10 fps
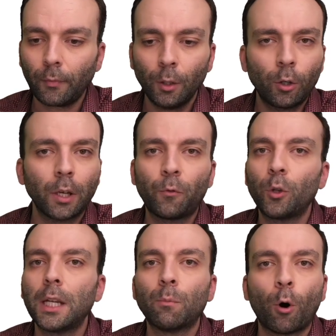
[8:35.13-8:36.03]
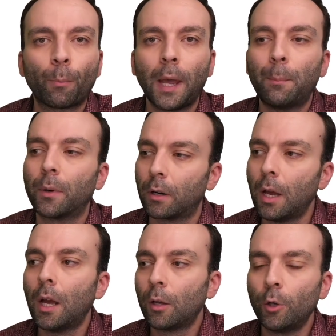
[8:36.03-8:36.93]
Look, if you need more paper,
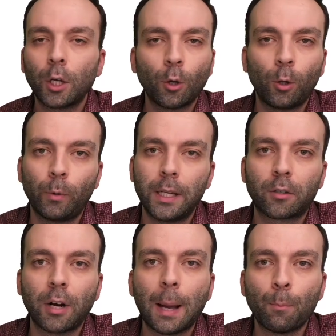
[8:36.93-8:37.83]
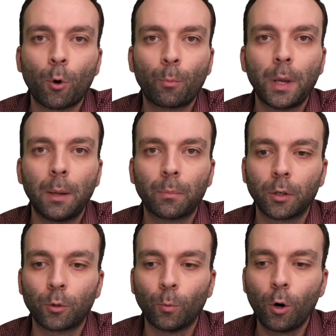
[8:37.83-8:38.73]
you can always grab more
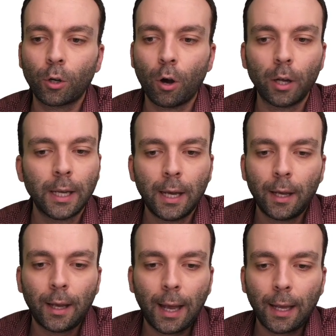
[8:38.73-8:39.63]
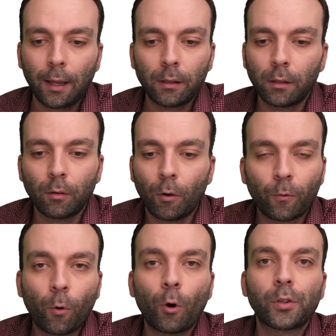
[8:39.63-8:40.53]
paper to work on. And
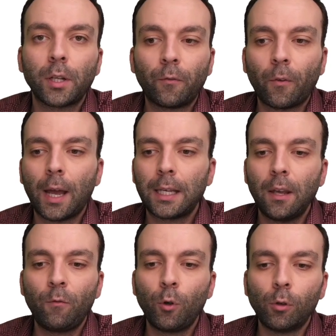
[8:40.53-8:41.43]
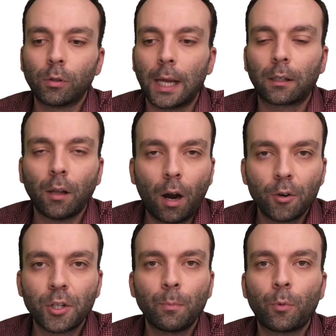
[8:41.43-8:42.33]
of course, if I give you like
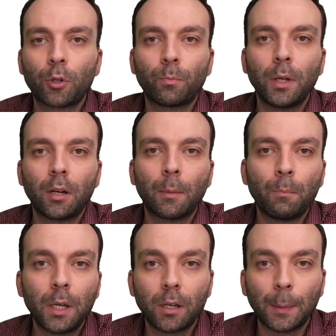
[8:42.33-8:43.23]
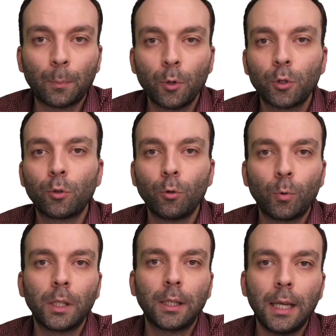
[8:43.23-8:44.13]
large inputs, bigger and bigger inputs, you
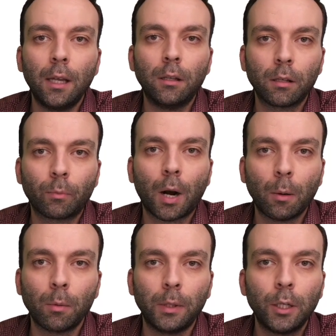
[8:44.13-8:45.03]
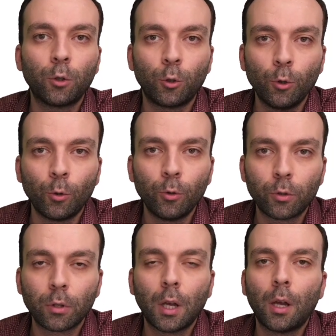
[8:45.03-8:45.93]
will need probably to
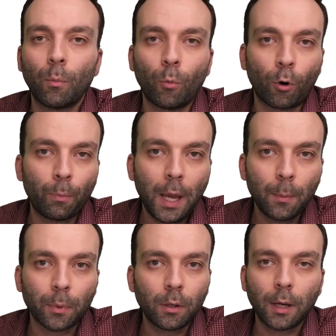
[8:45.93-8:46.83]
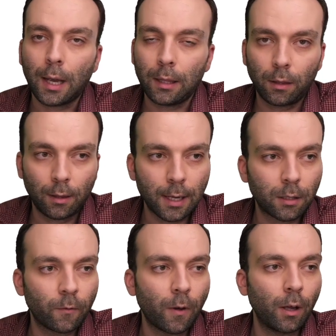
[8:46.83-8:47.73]
use more paper, and
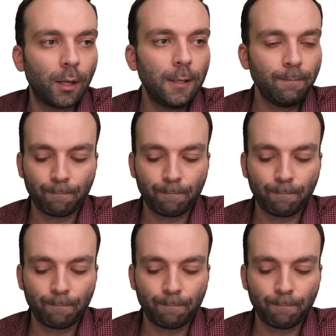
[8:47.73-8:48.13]
that's fine.